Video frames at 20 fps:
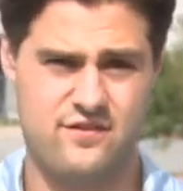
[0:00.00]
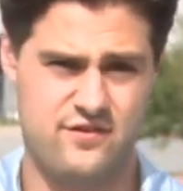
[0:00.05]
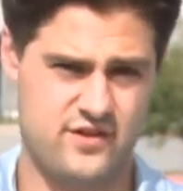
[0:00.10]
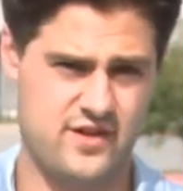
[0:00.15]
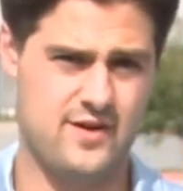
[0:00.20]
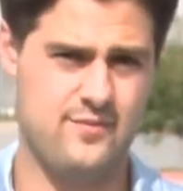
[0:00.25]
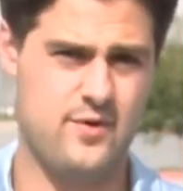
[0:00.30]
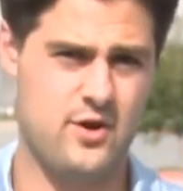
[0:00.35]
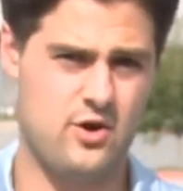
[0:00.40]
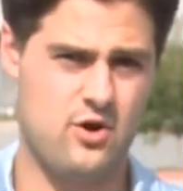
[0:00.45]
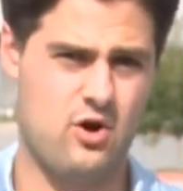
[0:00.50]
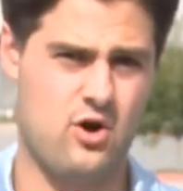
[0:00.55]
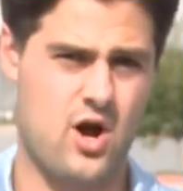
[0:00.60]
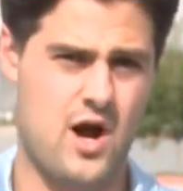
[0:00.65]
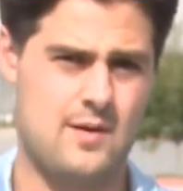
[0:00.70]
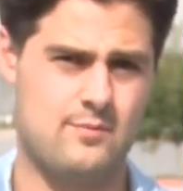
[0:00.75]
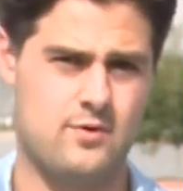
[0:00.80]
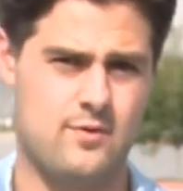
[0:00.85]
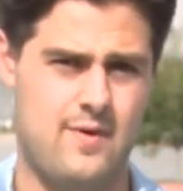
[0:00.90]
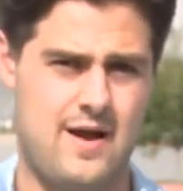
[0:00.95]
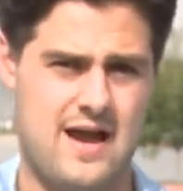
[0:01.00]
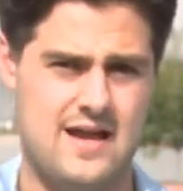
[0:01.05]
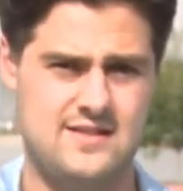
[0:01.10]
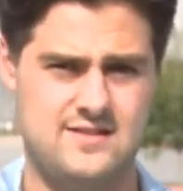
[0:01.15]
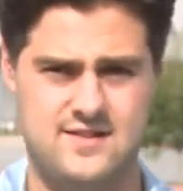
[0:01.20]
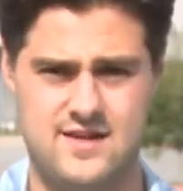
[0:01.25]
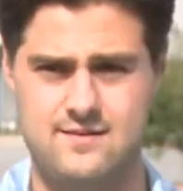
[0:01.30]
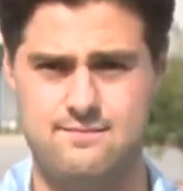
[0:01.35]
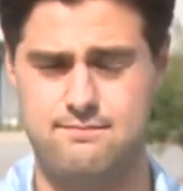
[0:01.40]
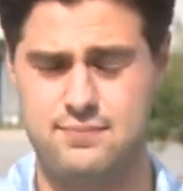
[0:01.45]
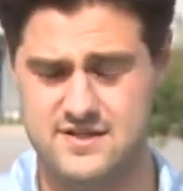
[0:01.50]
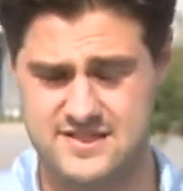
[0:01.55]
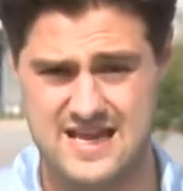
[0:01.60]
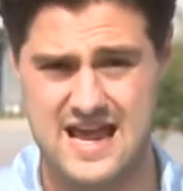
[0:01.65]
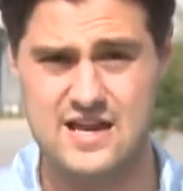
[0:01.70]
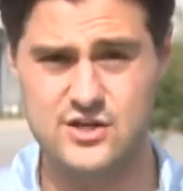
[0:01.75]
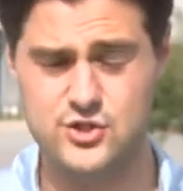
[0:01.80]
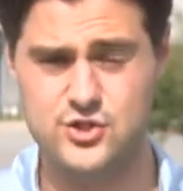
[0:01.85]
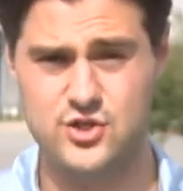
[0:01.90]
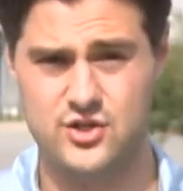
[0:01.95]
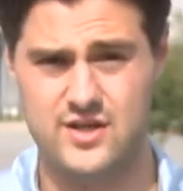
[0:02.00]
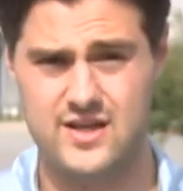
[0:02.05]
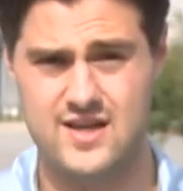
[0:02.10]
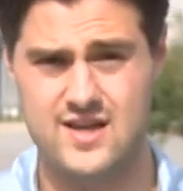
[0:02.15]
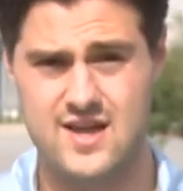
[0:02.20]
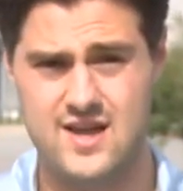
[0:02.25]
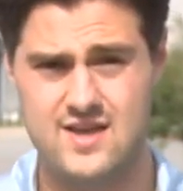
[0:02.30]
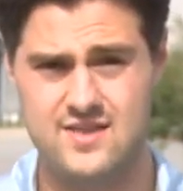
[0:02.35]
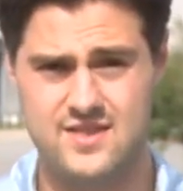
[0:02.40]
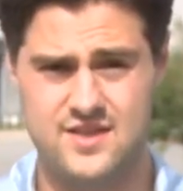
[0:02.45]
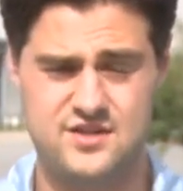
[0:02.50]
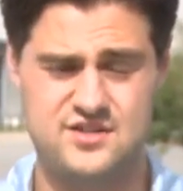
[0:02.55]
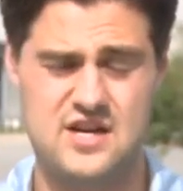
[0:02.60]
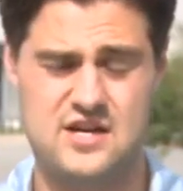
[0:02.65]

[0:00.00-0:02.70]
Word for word: for the immunocompromised and potentially the